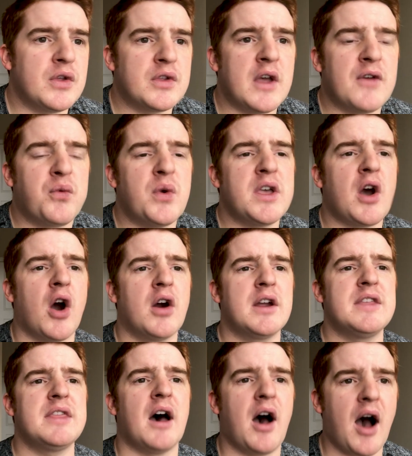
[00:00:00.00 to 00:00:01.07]
if we are
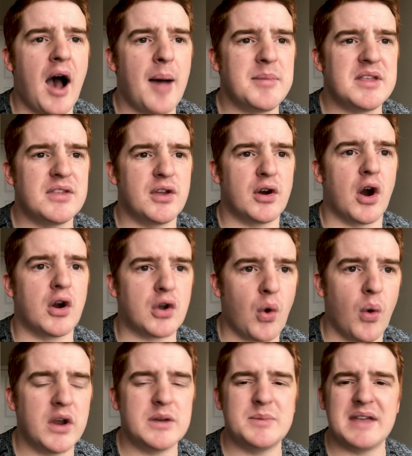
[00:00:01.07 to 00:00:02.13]
in the hobby, there
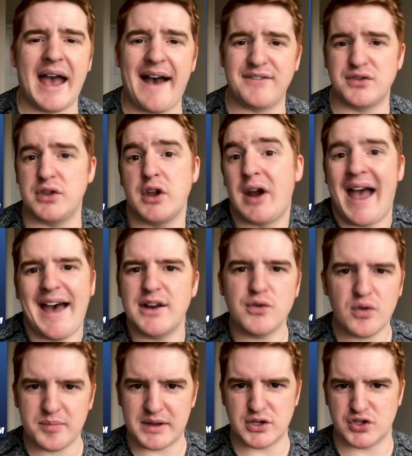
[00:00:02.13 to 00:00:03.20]
has
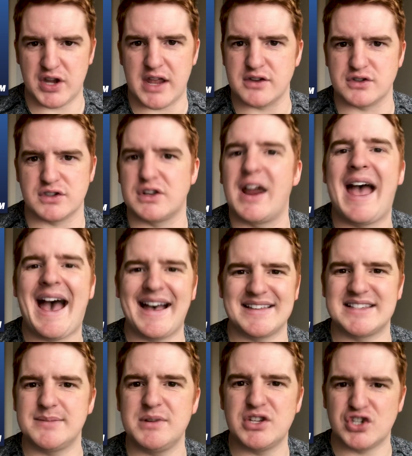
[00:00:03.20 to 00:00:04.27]

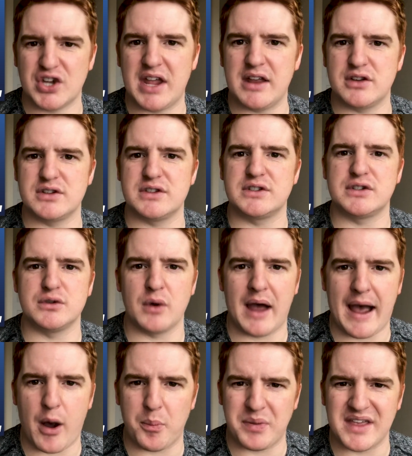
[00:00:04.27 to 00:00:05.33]
to be changes to
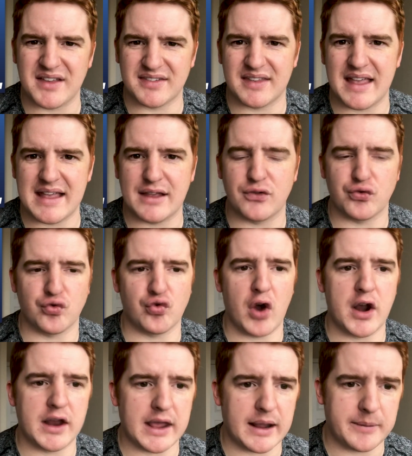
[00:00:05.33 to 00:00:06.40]
how PSA is
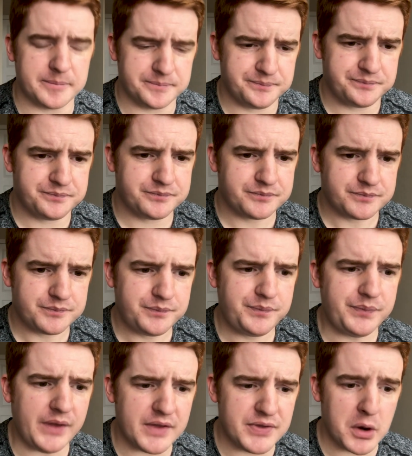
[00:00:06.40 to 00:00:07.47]
running
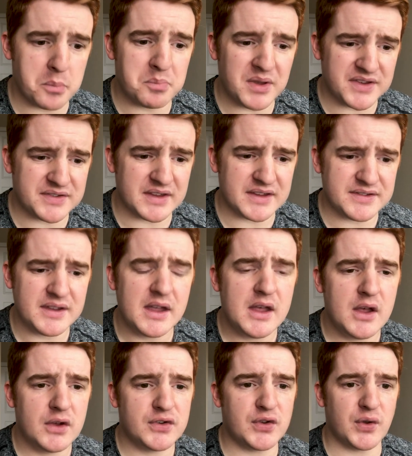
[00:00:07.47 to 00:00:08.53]
their business.
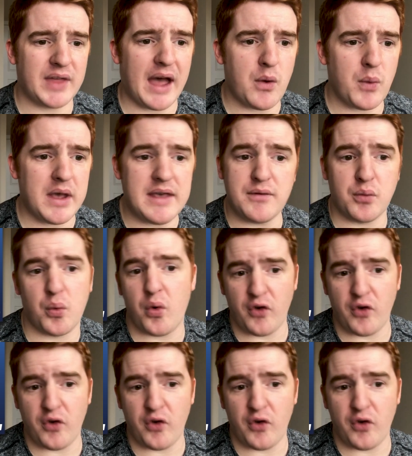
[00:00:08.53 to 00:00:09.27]
So that way,